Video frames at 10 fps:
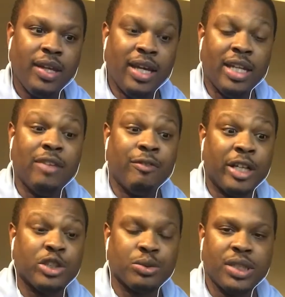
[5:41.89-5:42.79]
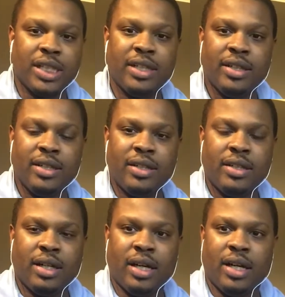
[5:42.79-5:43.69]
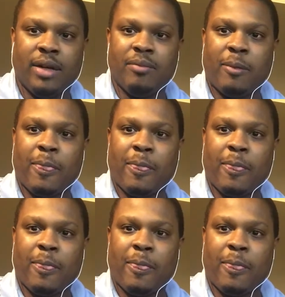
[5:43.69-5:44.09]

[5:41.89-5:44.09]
And then eventually, my